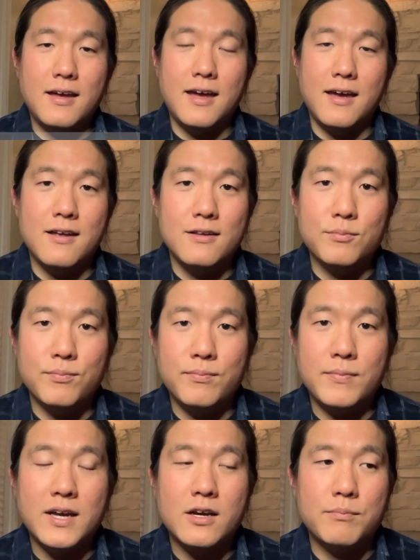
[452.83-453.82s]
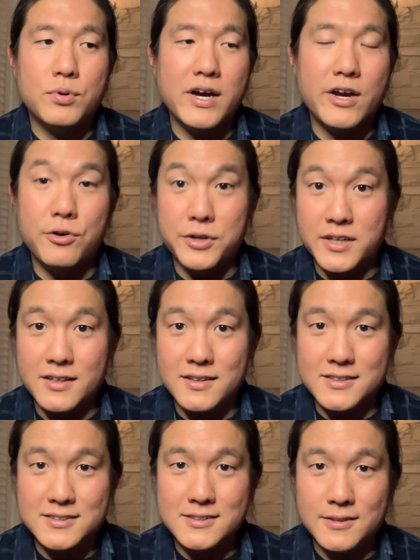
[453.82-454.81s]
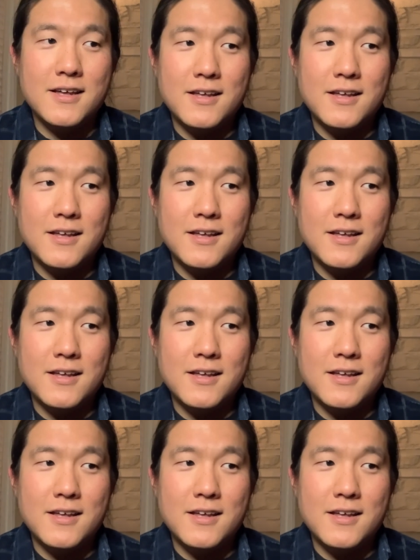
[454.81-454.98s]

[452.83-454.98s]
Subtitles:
and make a priority list.